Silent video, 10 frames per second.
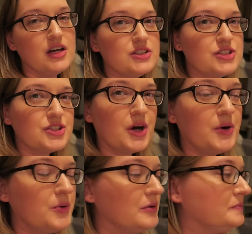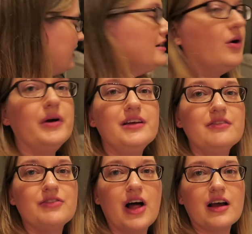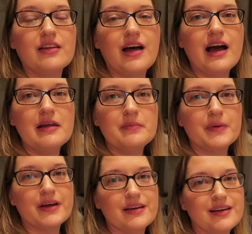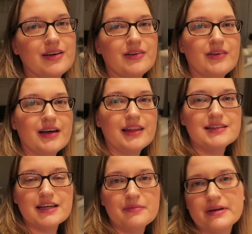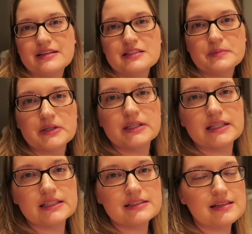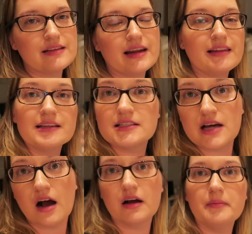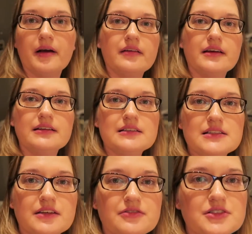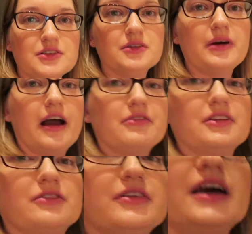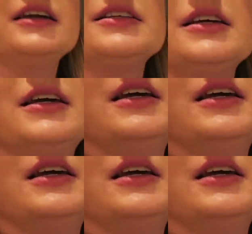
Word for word: So I know I didn't vlog a lot, but you know, I like to have my experience and then I like to talk about it and stuff too after the fact.